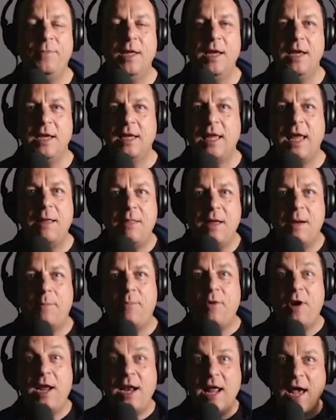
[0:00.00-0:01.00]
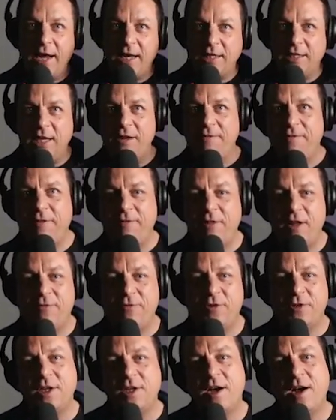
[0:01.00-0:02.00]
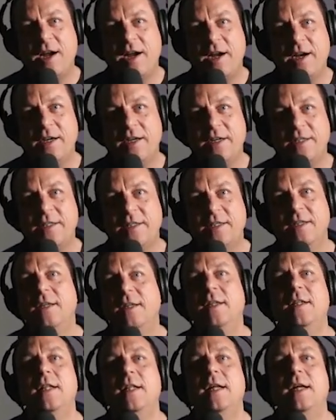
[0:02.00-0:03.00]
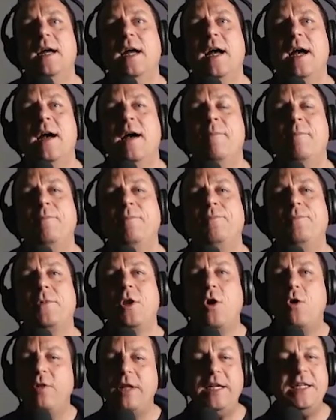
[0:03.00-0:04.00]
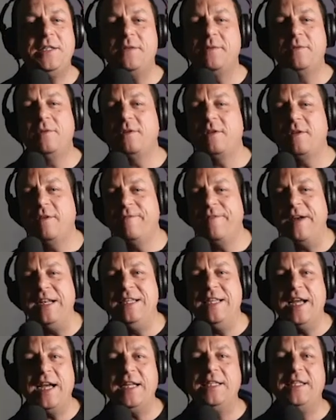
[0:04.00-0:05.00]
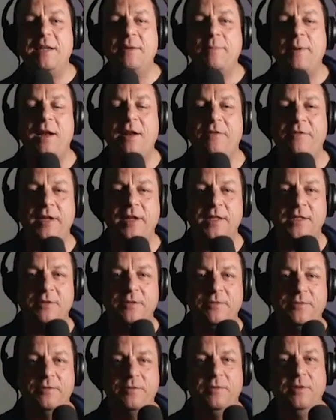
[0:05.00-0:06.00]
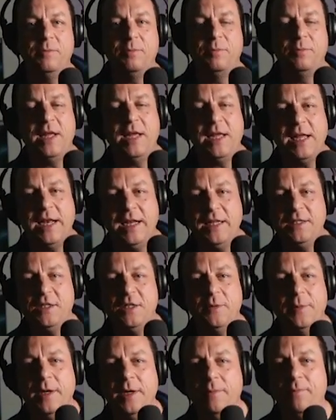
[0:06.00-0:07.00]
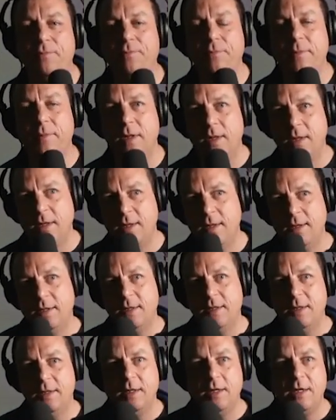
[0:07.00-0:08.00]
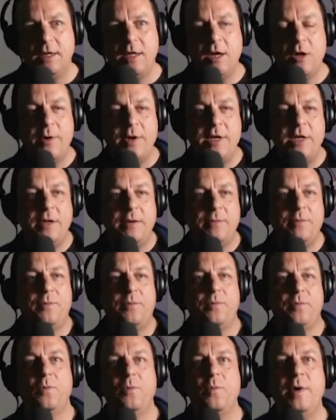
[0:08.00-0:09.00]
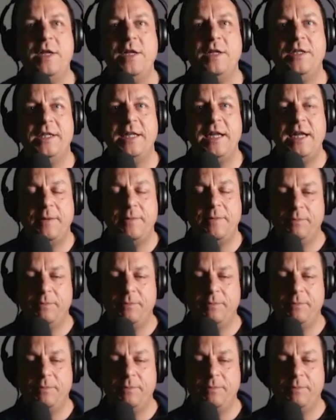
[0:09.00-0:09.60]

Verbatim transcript: keep their brain active if they've retired. All these fantastic benefits of playing an instrument. You know, when you see